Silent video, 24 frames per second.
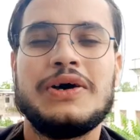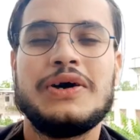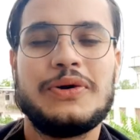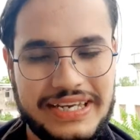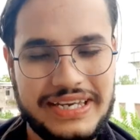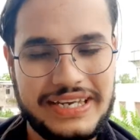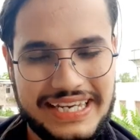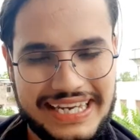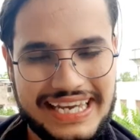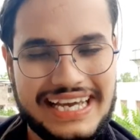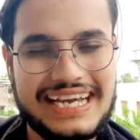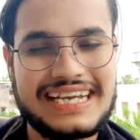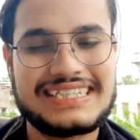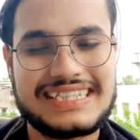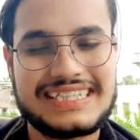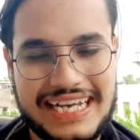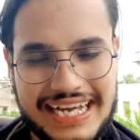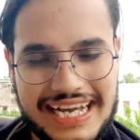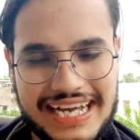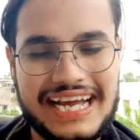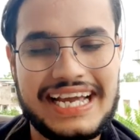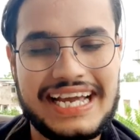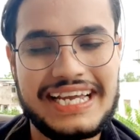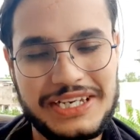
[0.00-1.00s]
Oh yes,
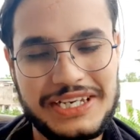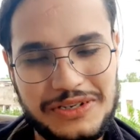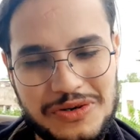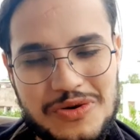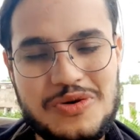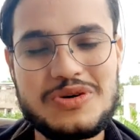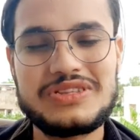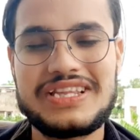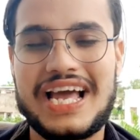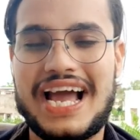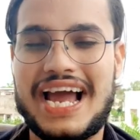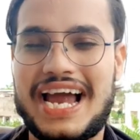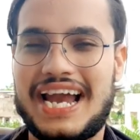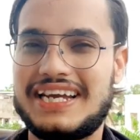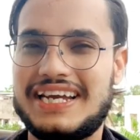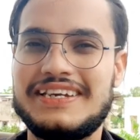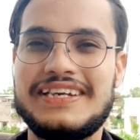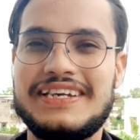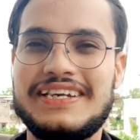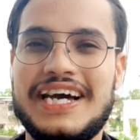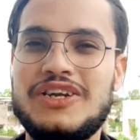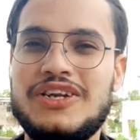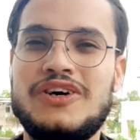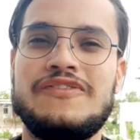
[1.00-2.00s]
I know that
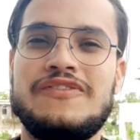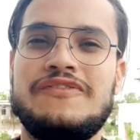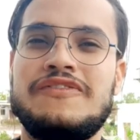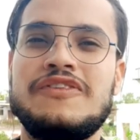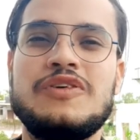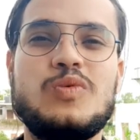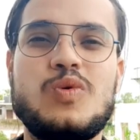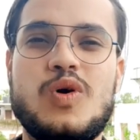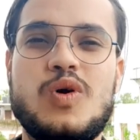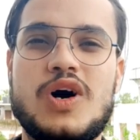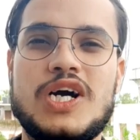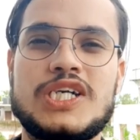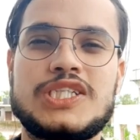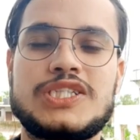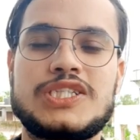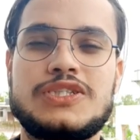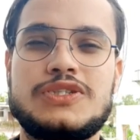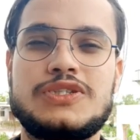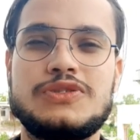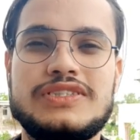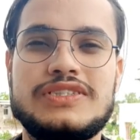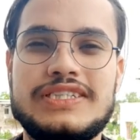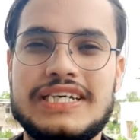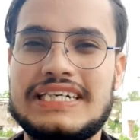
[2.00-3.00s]
none of you wants
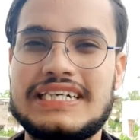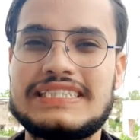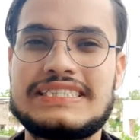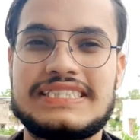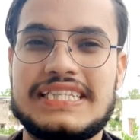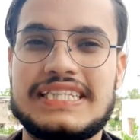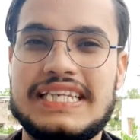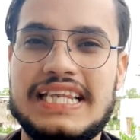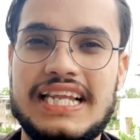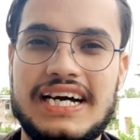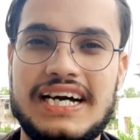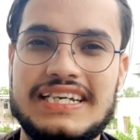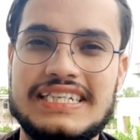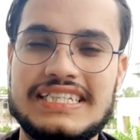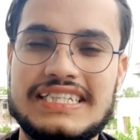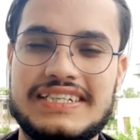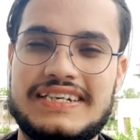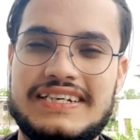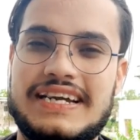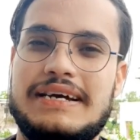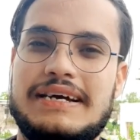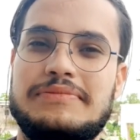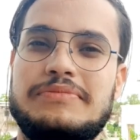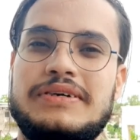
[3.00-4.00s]
to just learn
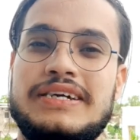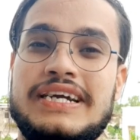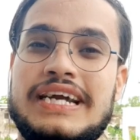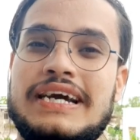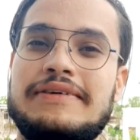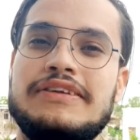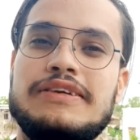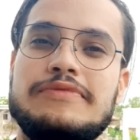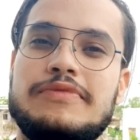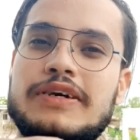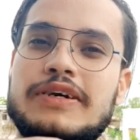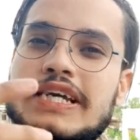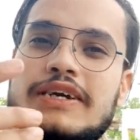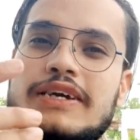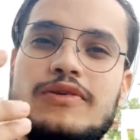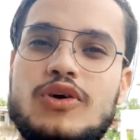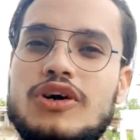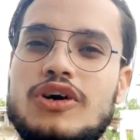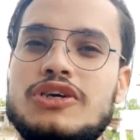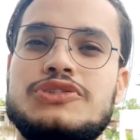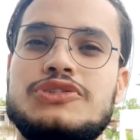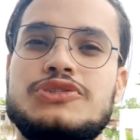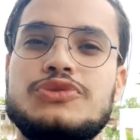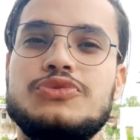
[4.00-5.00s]
grammar. Everybody
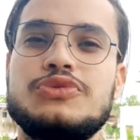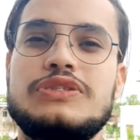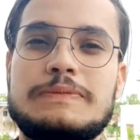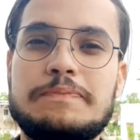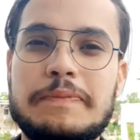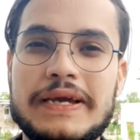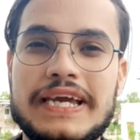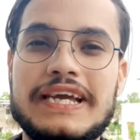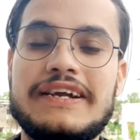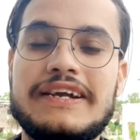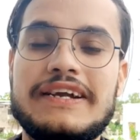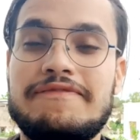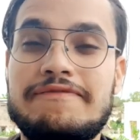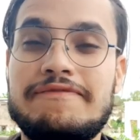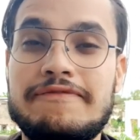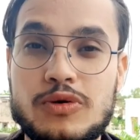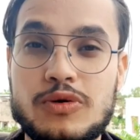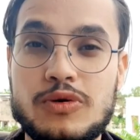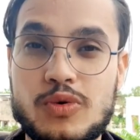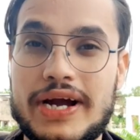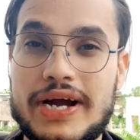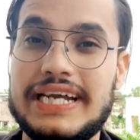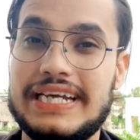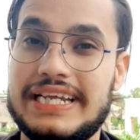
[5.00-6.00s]
wants to speak
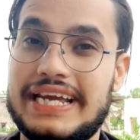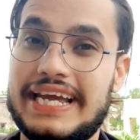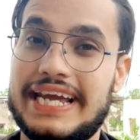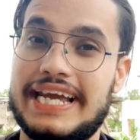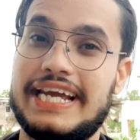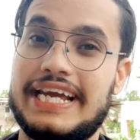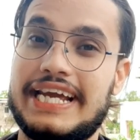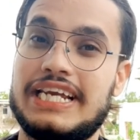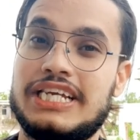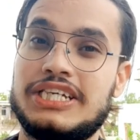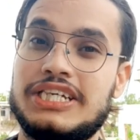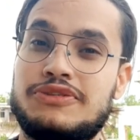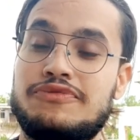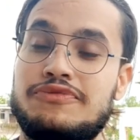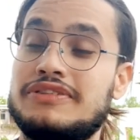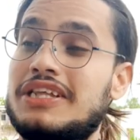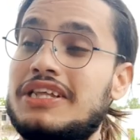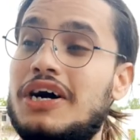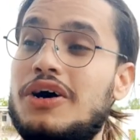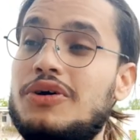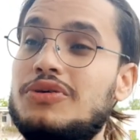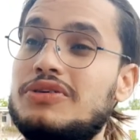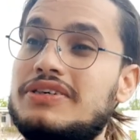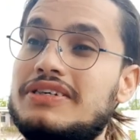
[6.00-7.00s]
fluent English
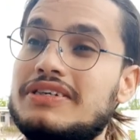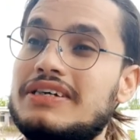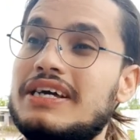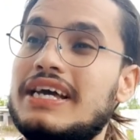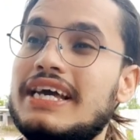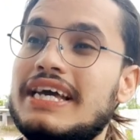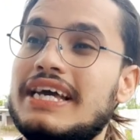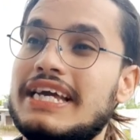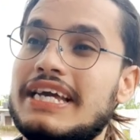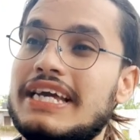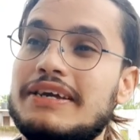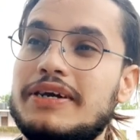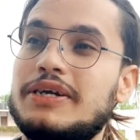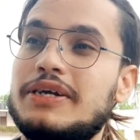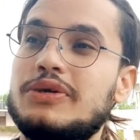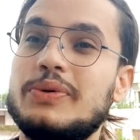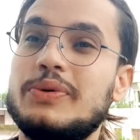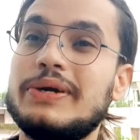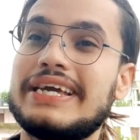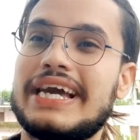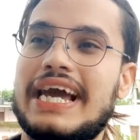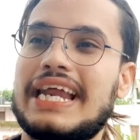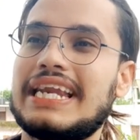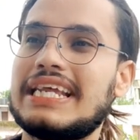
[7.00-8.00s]
without even
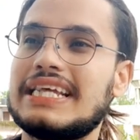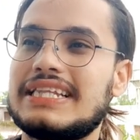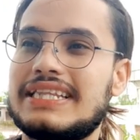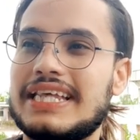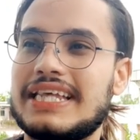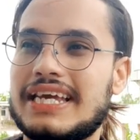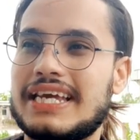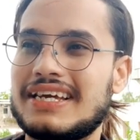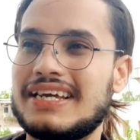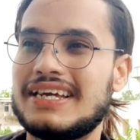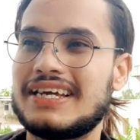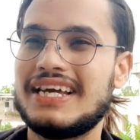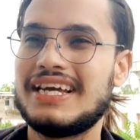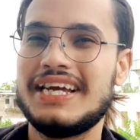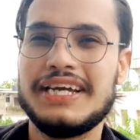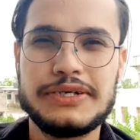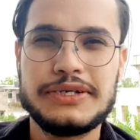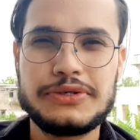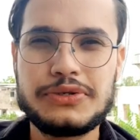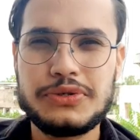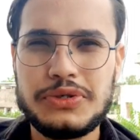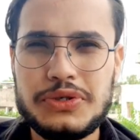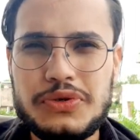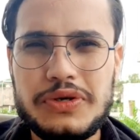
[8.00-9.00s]
doing anything.
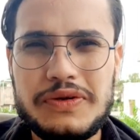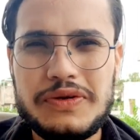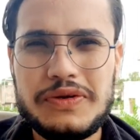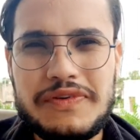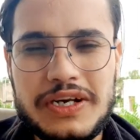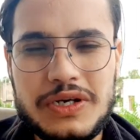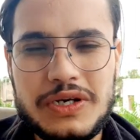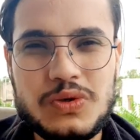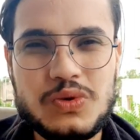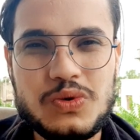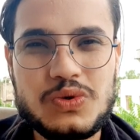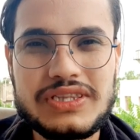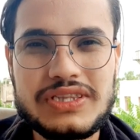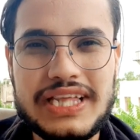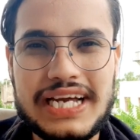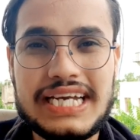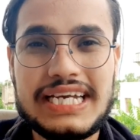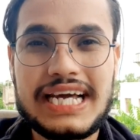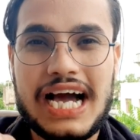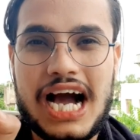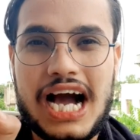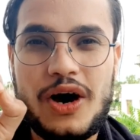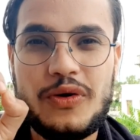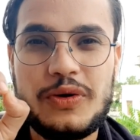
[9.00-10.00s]
Do you even know
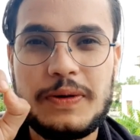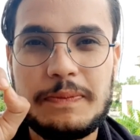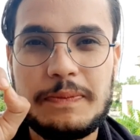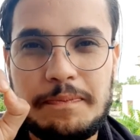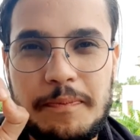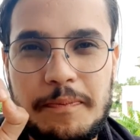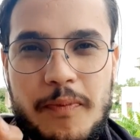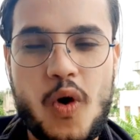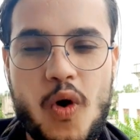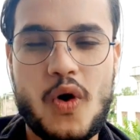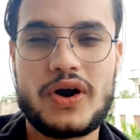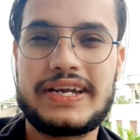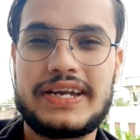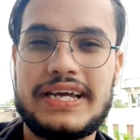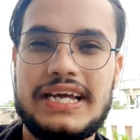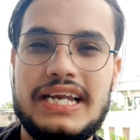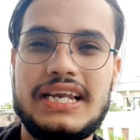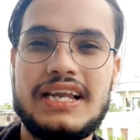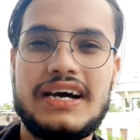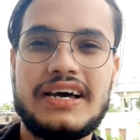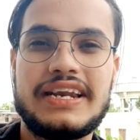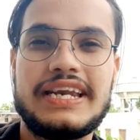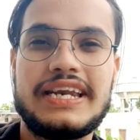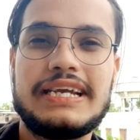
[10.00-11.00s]
that how important
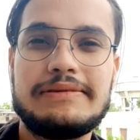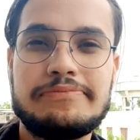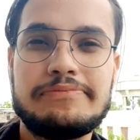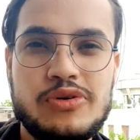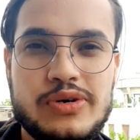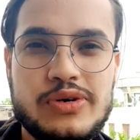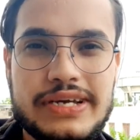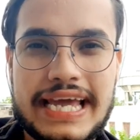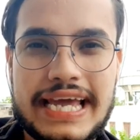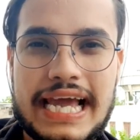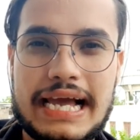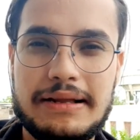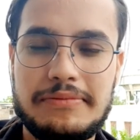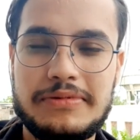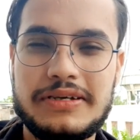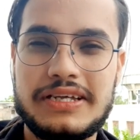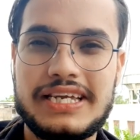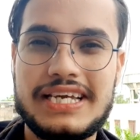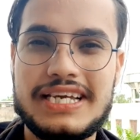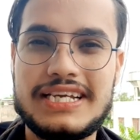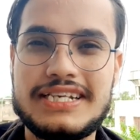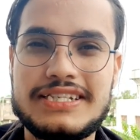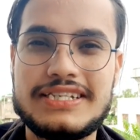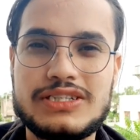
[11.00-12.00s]
learning
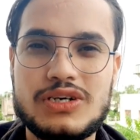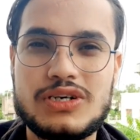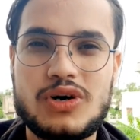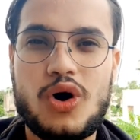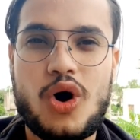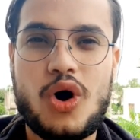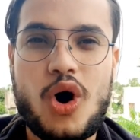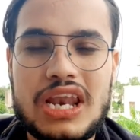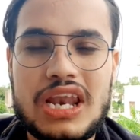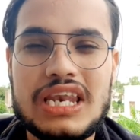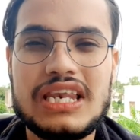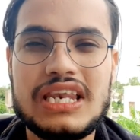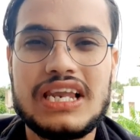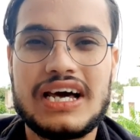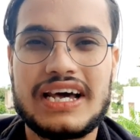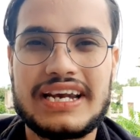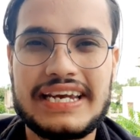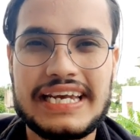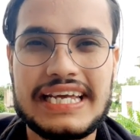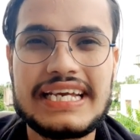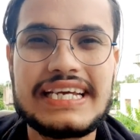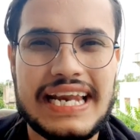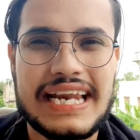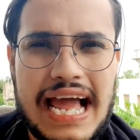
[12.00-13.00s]
vocabularies or
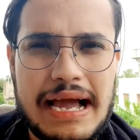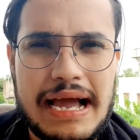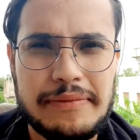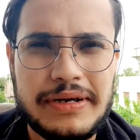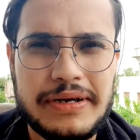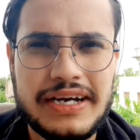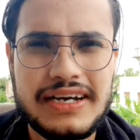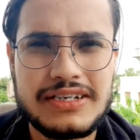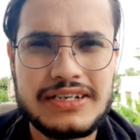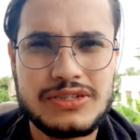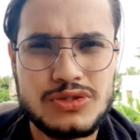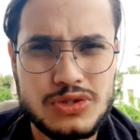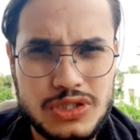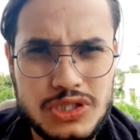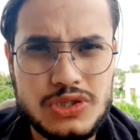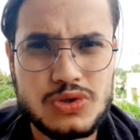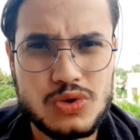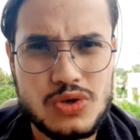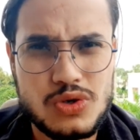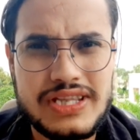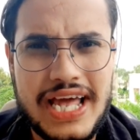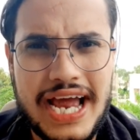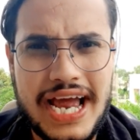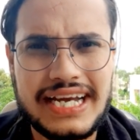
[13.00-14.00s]
learning grammar? Do you
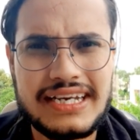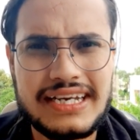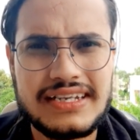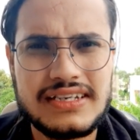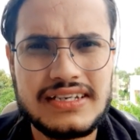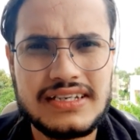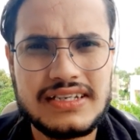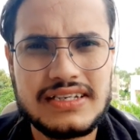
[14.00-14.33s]
know that?